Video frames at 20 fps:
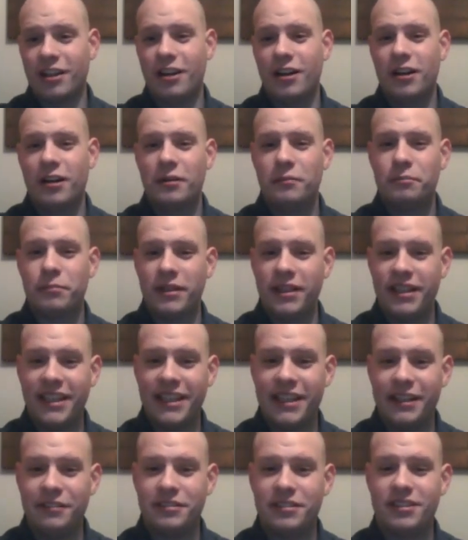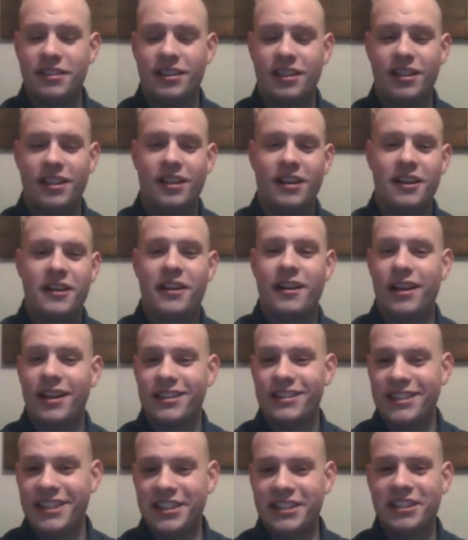believes, as
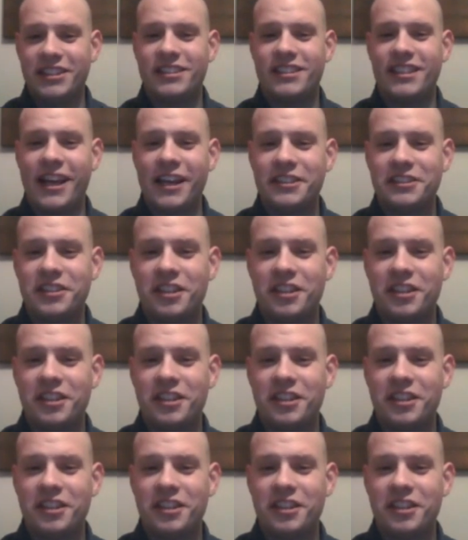Nietzsche says,